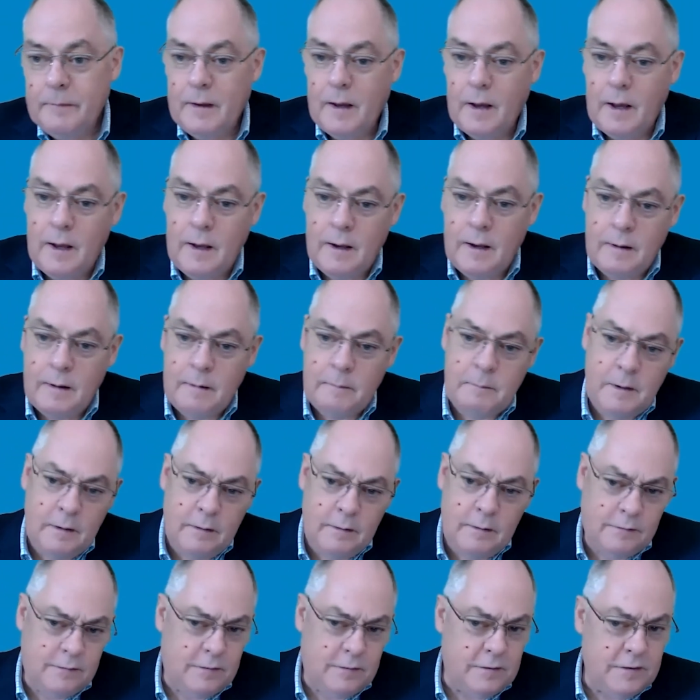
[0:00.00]
And
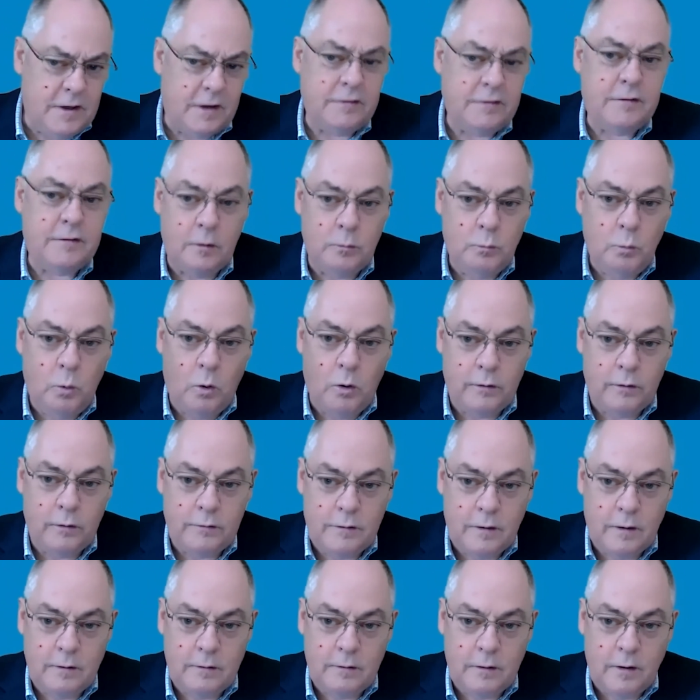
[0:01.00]
the suggestion was
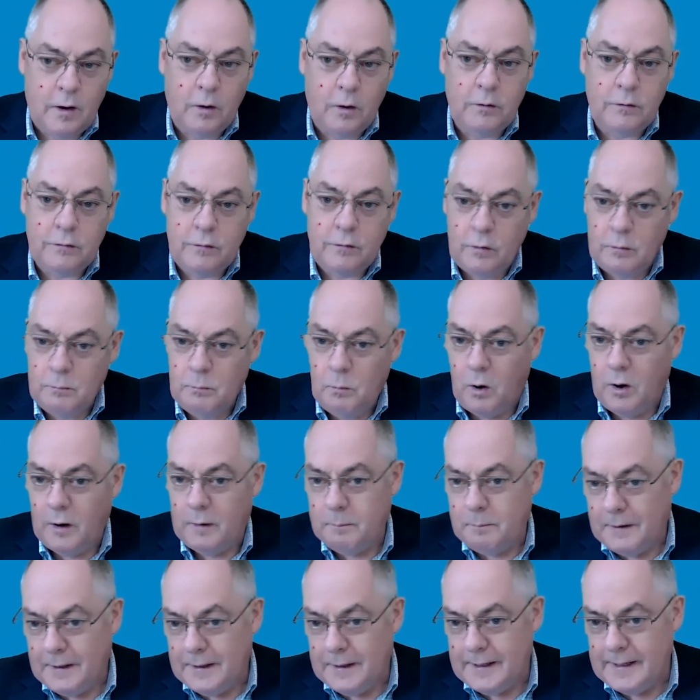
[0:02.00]
that those who might
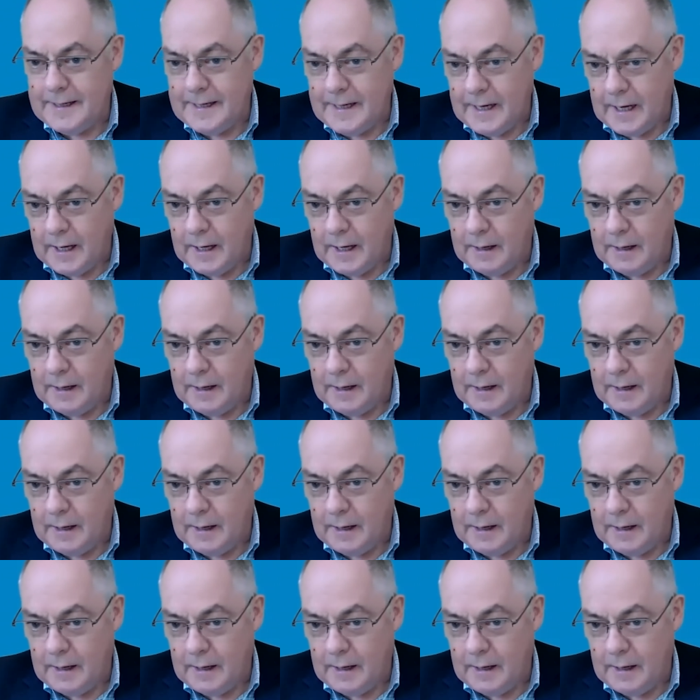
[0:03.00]
be